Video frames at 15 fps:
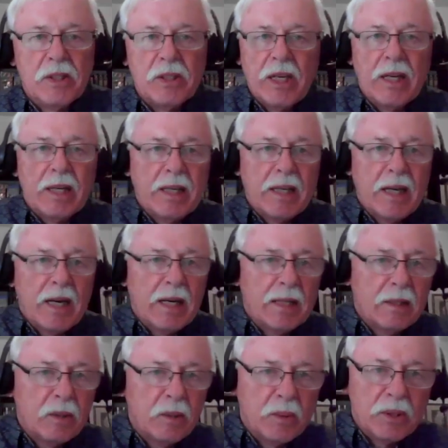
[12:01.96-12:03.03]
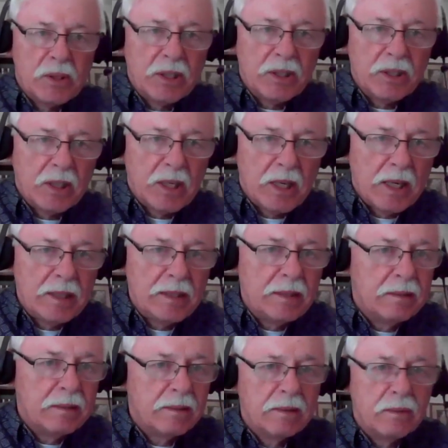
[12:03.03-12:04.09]
Zedekiah, who was in the line,
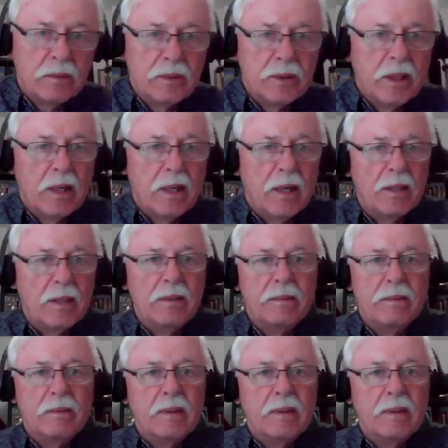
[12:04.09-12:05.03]
died.